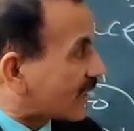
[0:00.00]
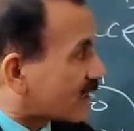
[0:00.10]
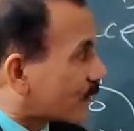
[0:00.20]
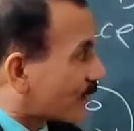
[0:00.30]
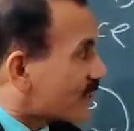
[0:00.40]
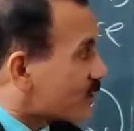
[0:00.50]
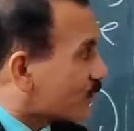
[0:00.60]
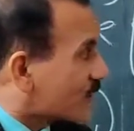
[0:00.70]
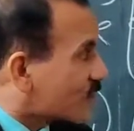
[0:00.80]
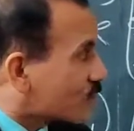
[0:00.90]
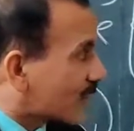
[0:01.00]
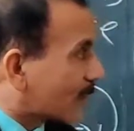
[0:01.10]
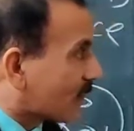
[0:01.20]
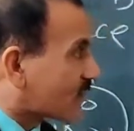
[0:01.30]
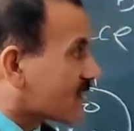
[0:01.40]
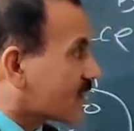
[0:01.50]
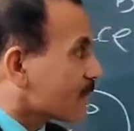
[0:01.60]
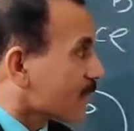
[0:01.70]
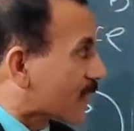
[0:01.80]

the difference of these two temperatures,